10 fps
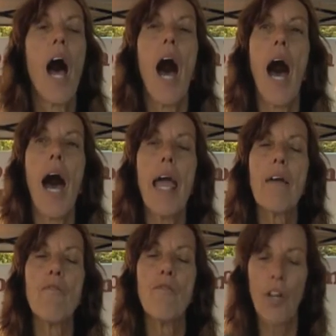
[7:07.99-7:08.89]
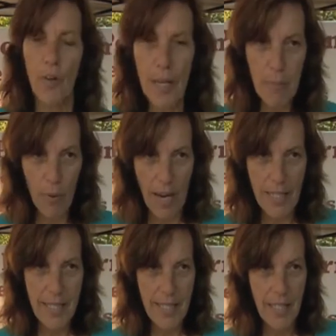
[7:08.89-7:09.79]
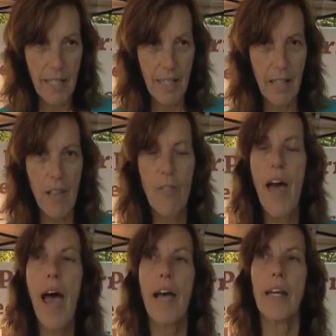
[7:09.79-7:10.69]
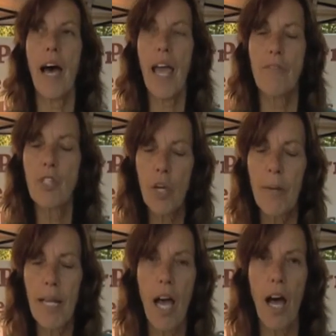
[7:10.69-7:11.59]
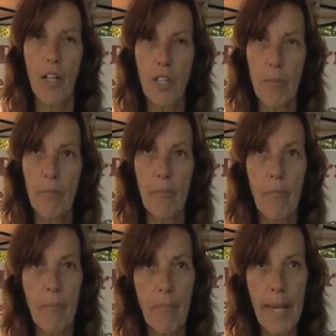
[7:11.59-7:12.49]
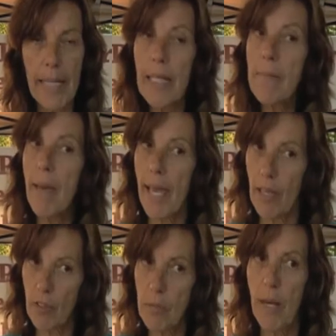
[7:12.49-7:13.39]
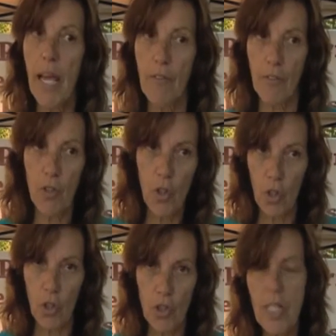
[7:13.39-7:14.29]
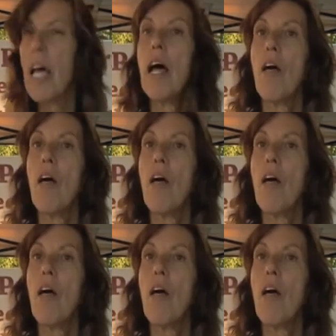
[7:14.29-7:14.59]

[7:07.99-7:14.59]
I am very impressed that I have so many college, mainly males, but I have a few girls,